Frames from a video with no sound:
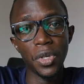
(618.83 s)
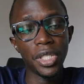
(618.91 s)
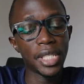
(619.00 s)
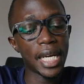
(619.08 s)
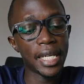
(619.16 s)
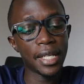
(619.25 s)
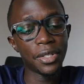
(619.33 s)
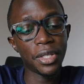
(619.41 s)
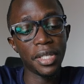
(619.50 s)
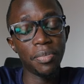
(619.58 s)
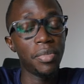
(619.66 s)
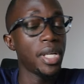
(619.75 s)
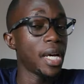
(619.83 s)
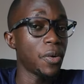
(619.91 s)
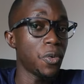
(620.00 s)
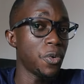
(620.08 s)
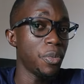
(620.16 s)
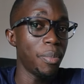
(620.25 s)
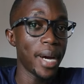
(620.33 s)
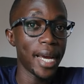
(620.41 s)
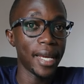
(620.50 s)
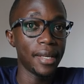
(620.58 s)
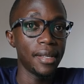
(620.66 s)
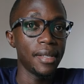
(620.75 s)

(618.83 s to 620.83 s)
it can actually be a good buy